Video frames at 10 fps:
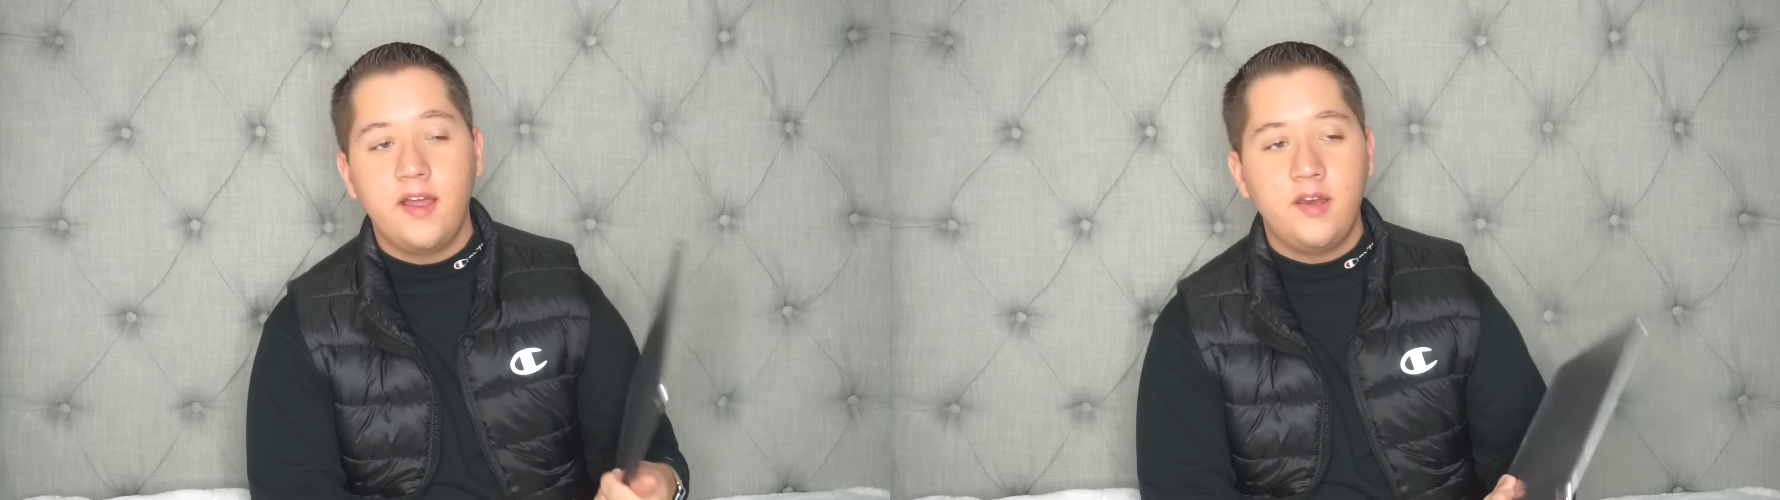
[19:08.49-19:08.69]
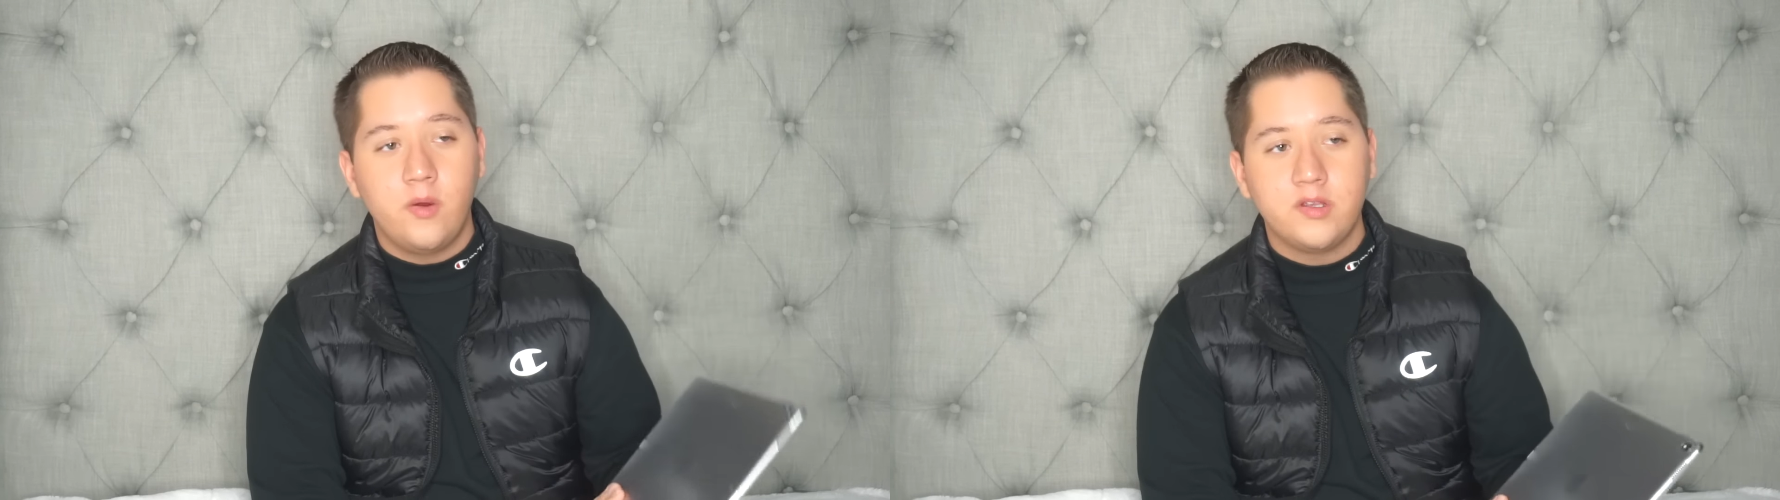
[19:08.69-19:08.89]

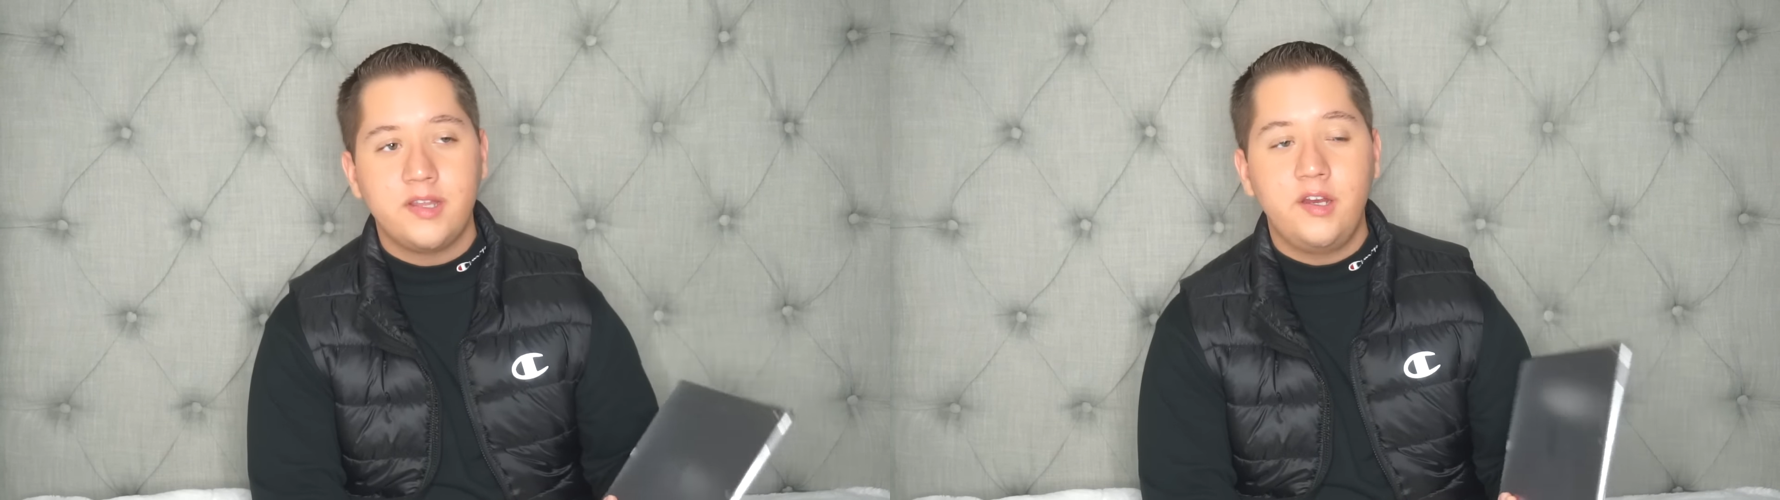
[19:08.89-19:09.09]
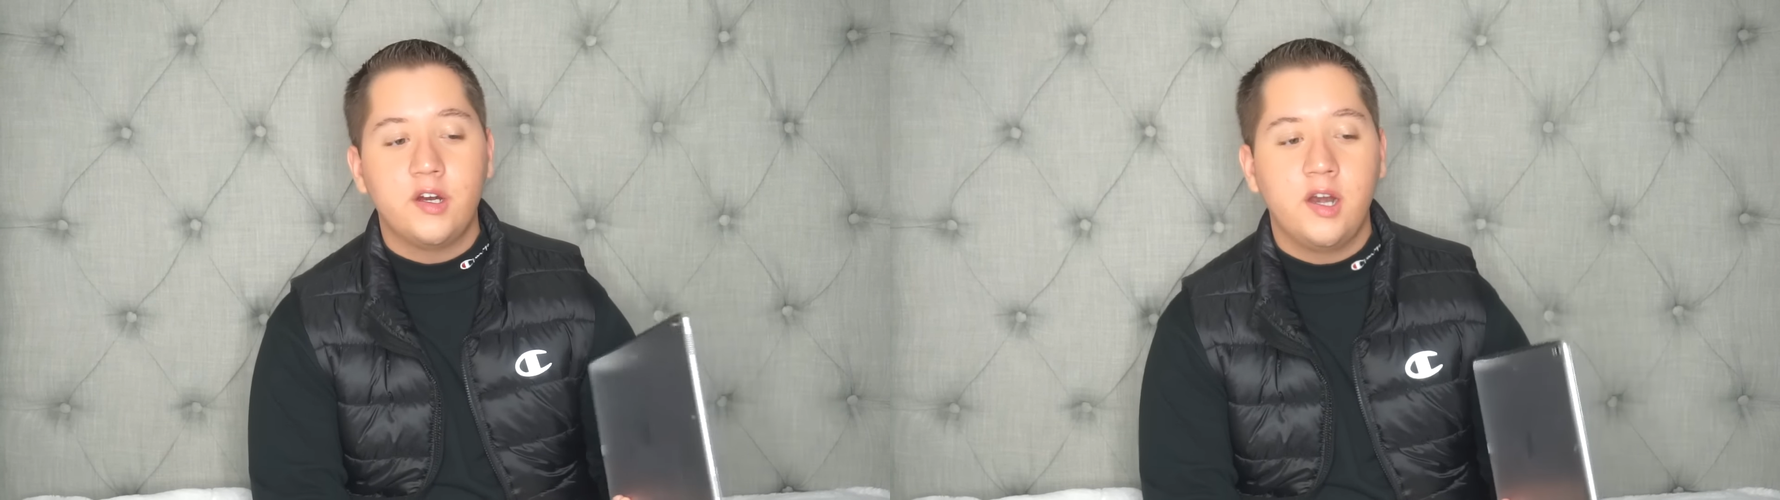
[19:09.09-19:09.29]
I
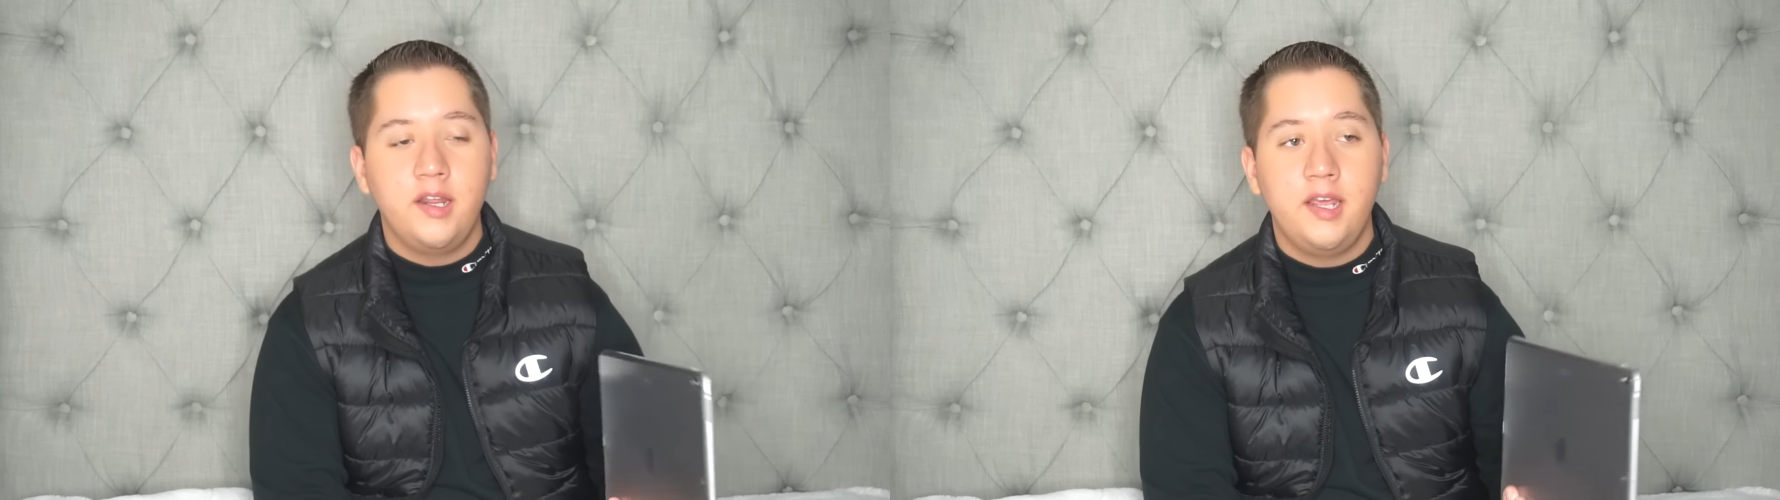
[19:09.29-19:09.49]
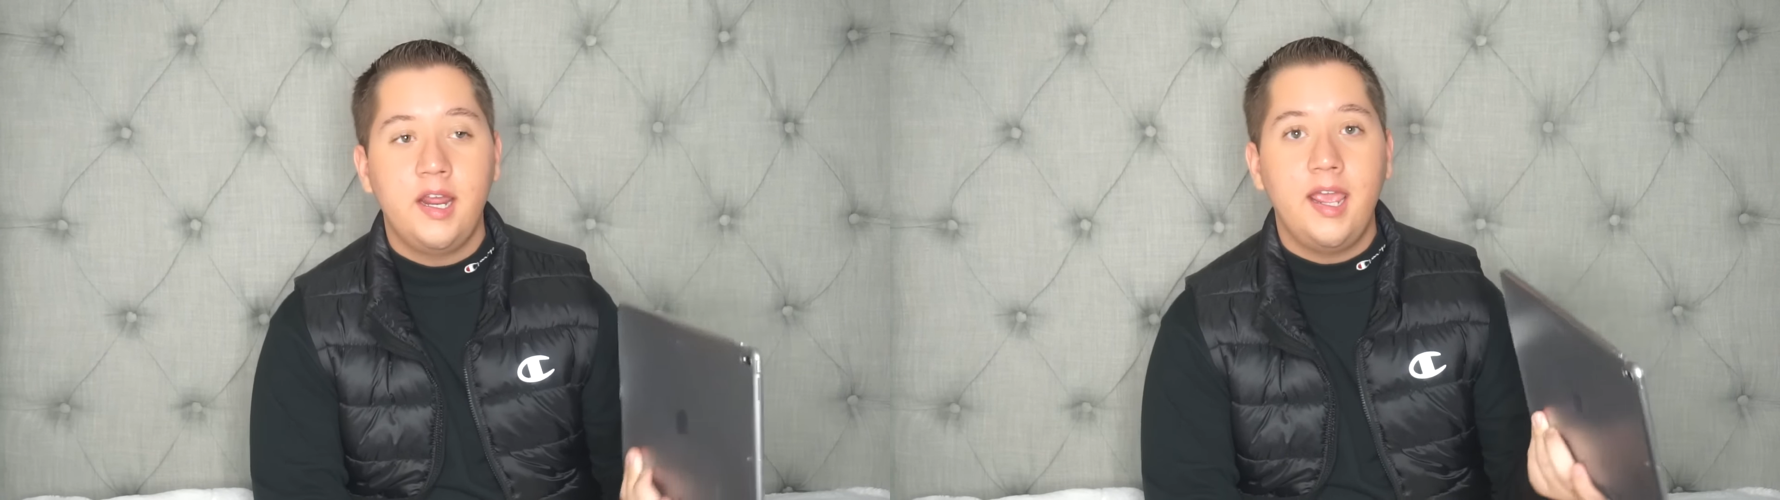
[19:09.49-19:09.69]
noticed that you're going to
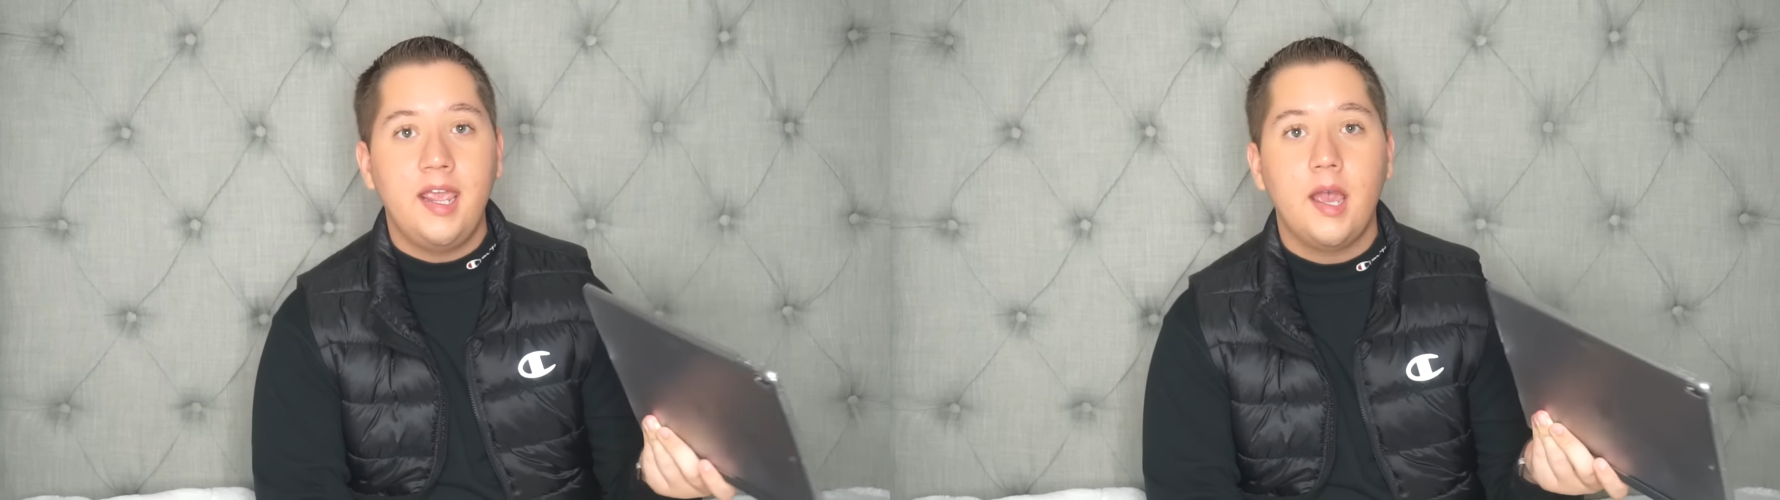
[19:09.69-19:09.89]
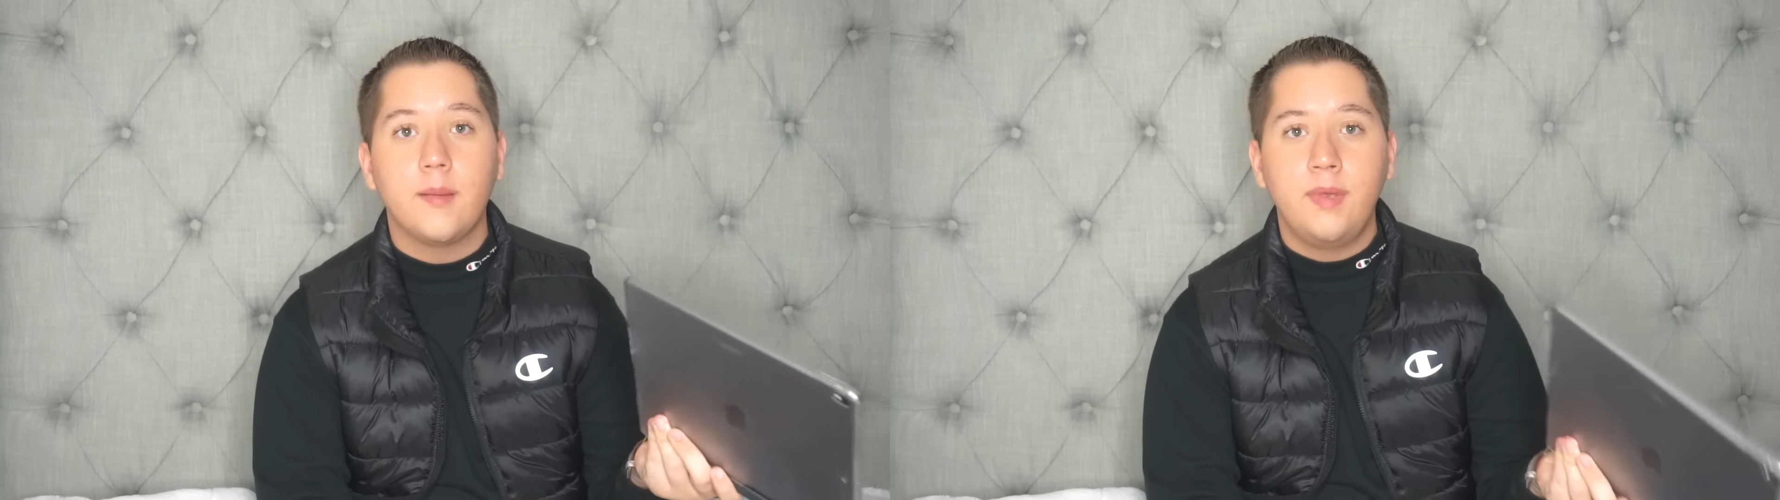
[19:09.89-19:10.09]
need
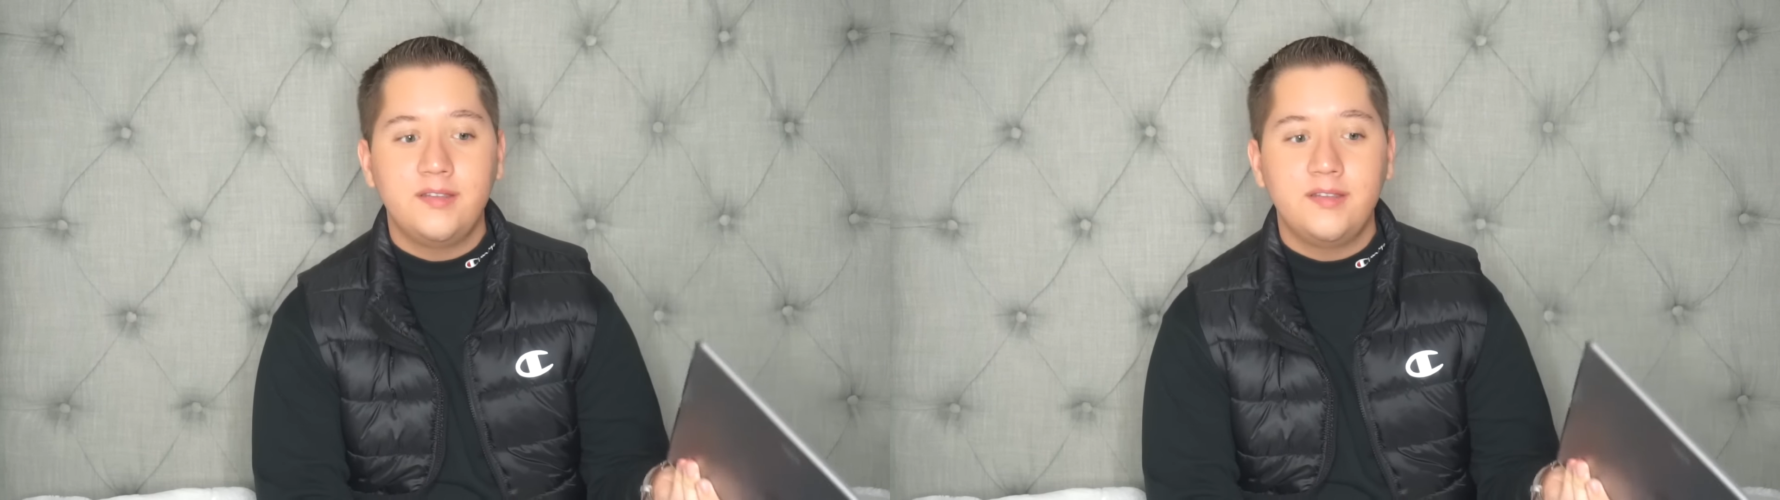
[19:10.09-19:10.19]
a